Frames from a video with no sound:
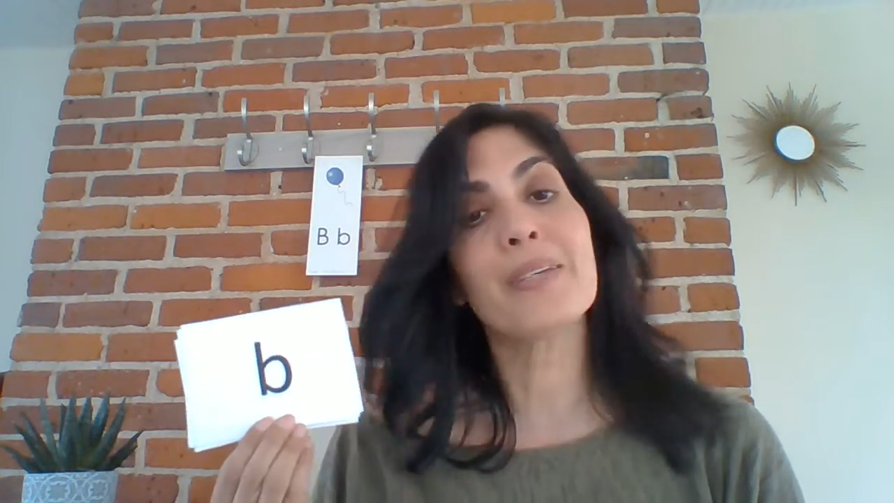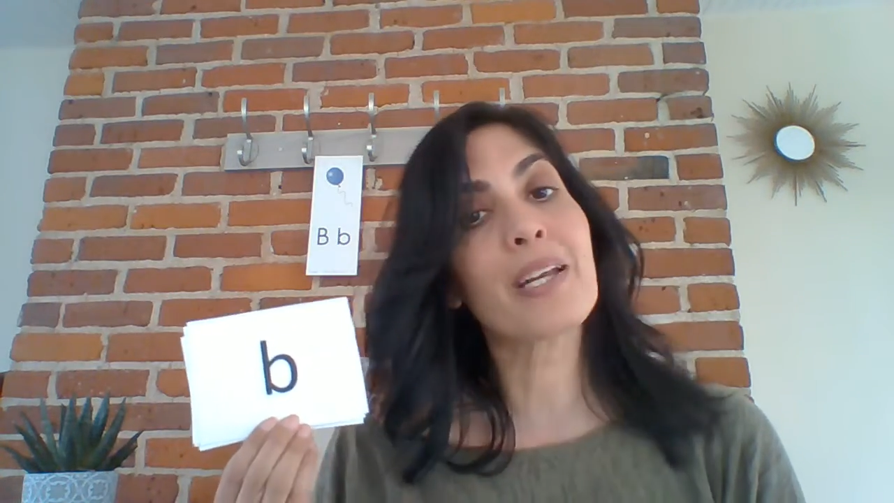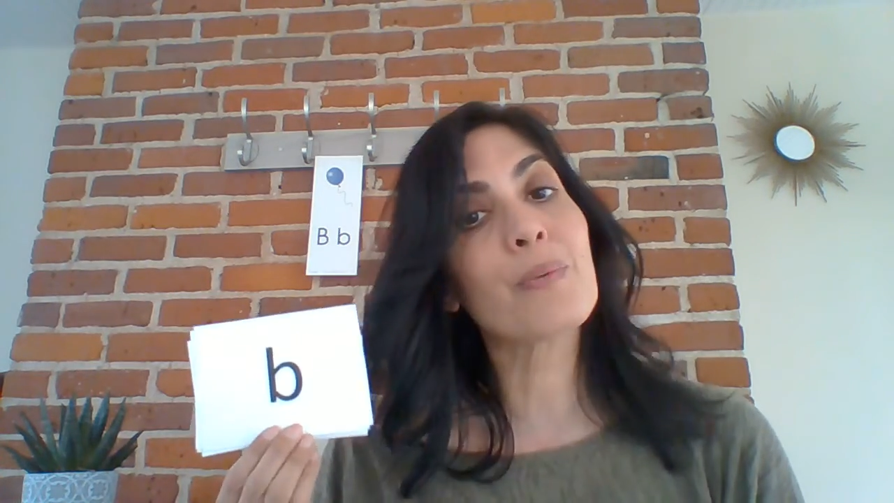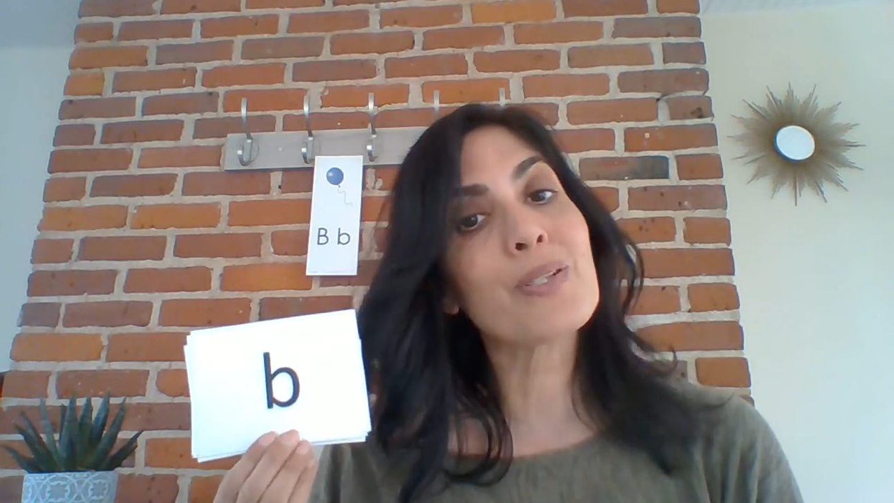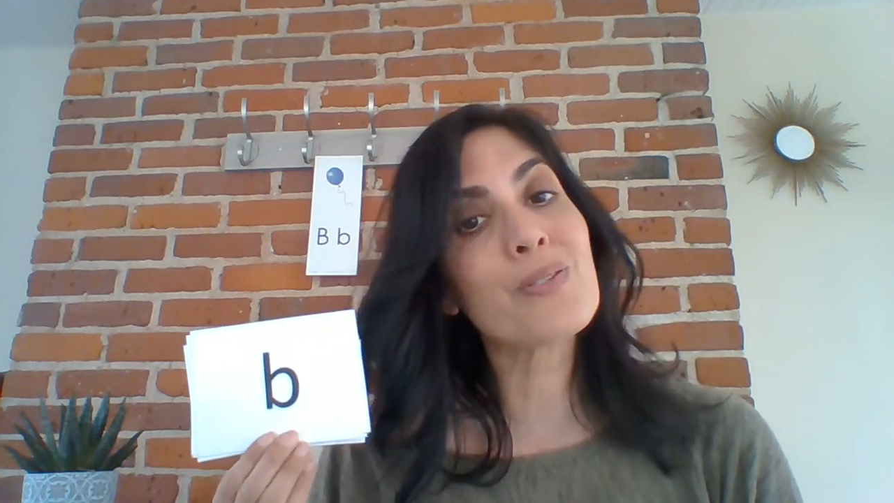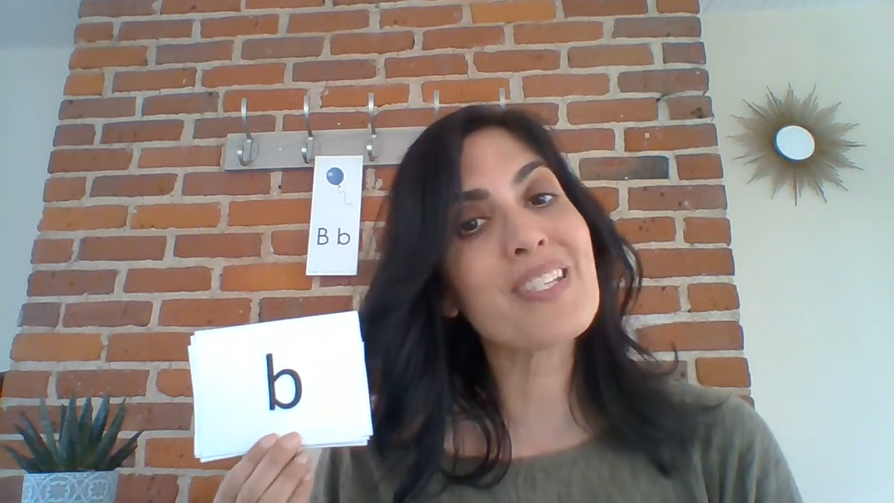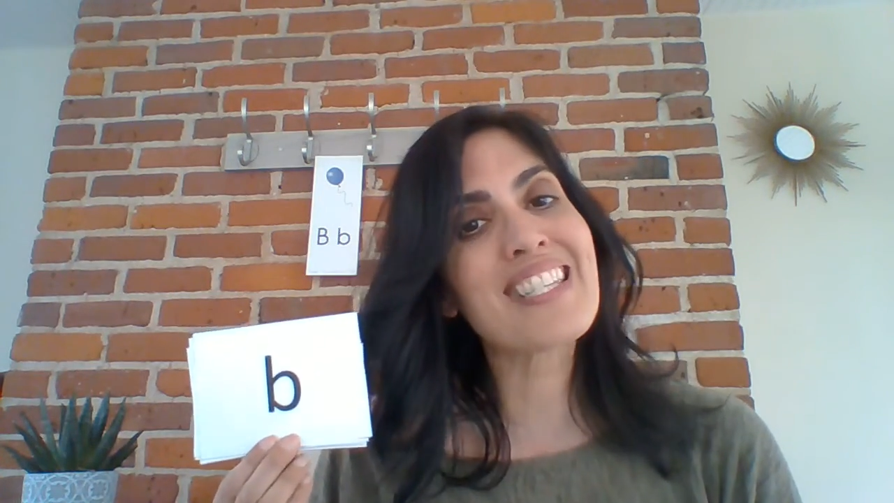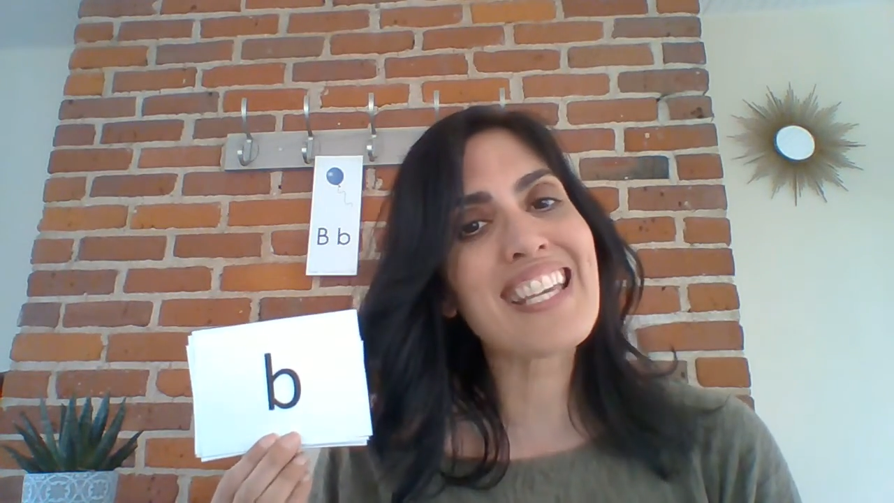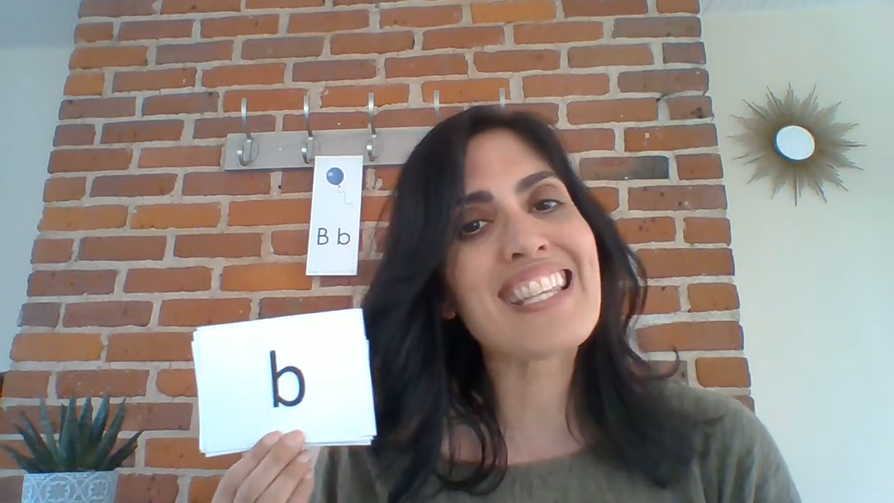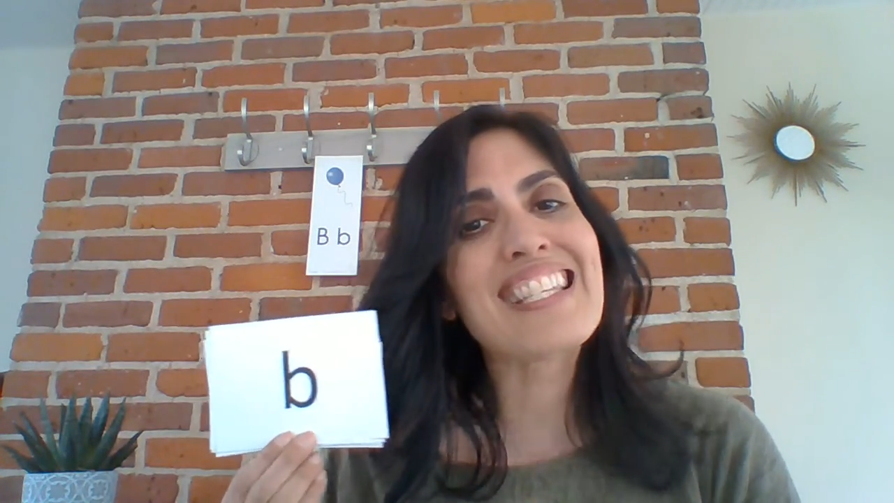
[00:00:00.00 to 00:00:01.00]
and I want you to
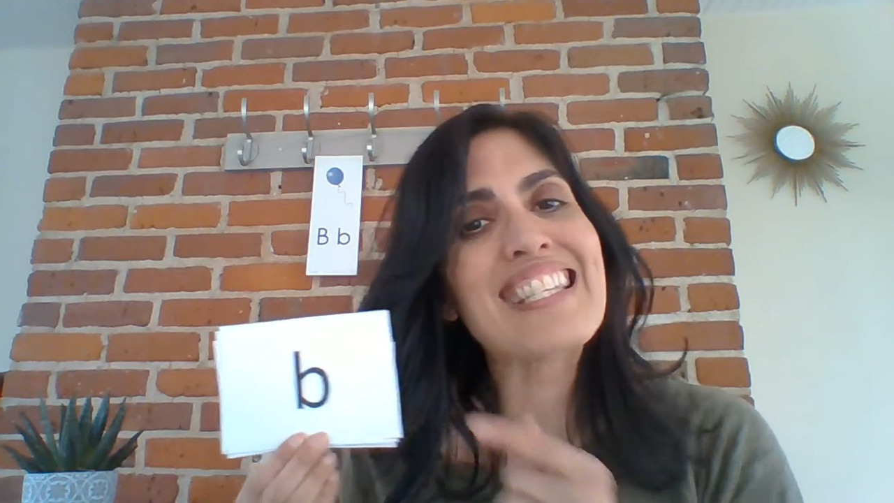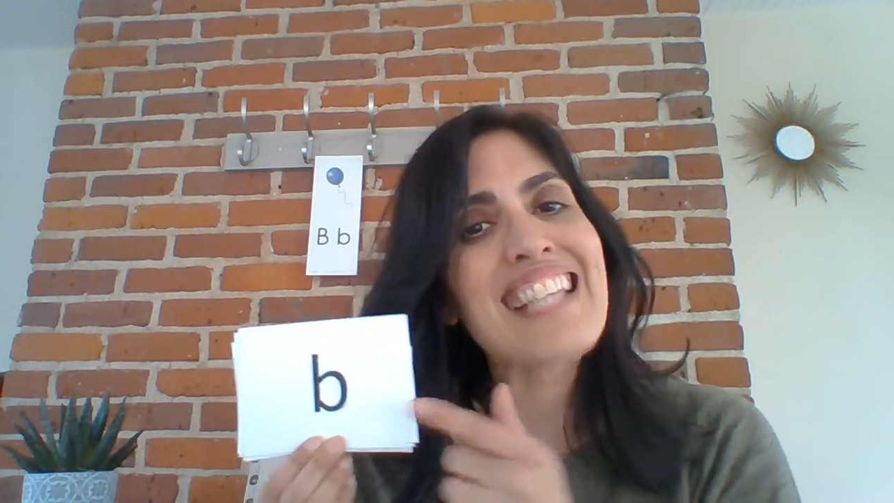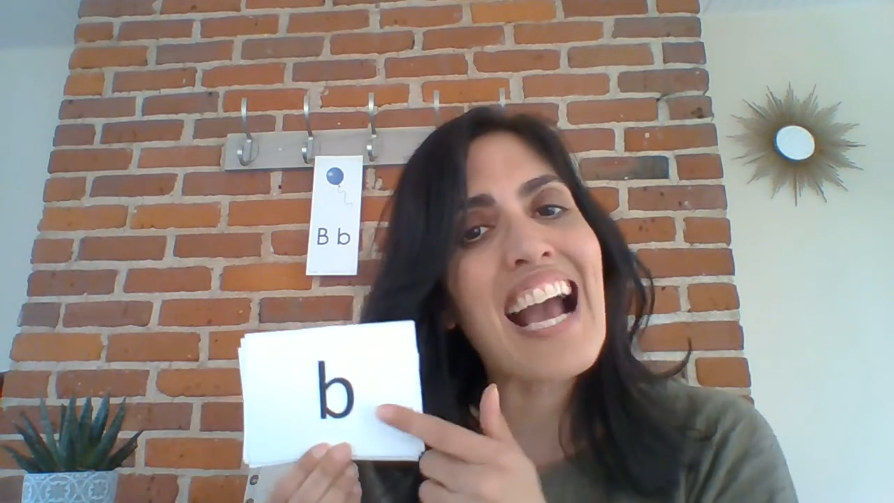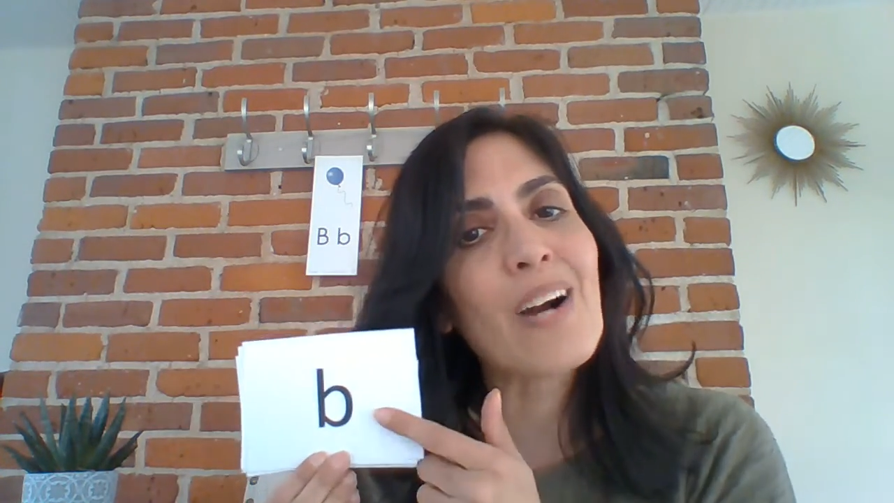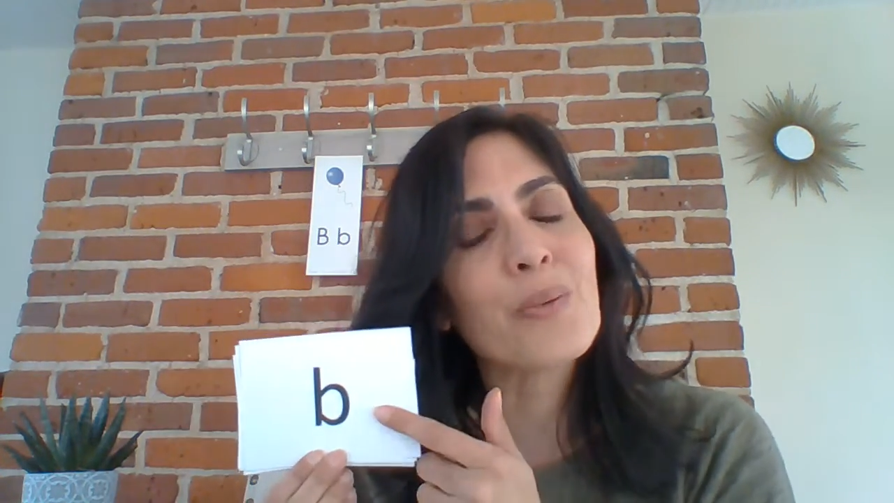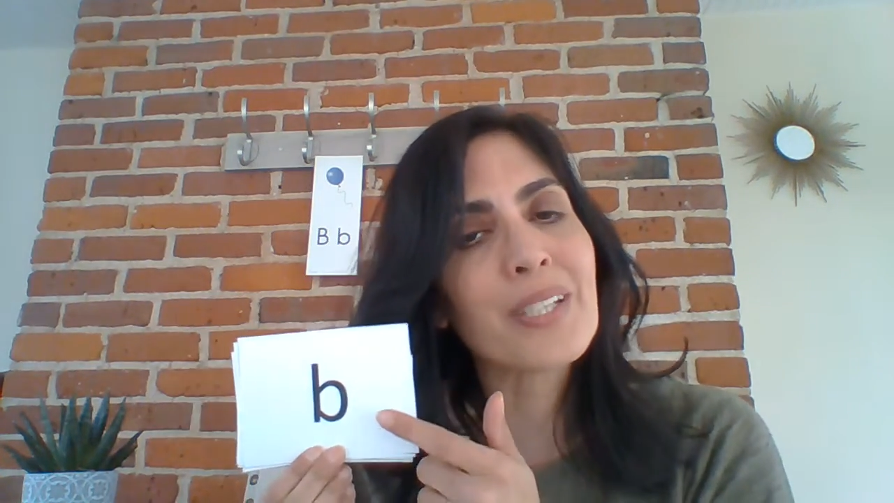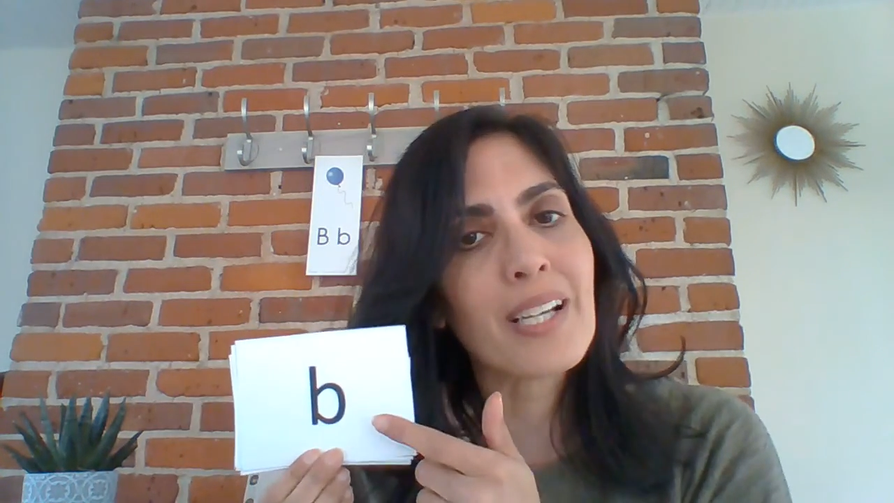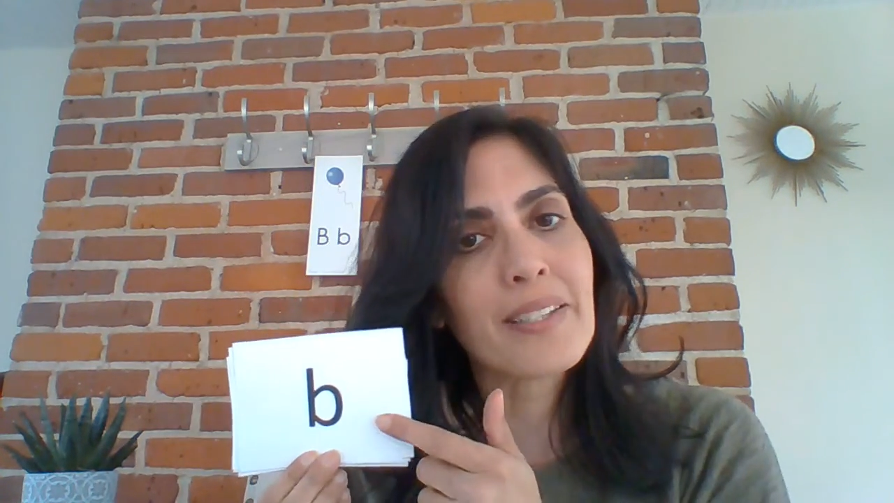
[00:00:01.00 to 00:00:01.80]
say the sound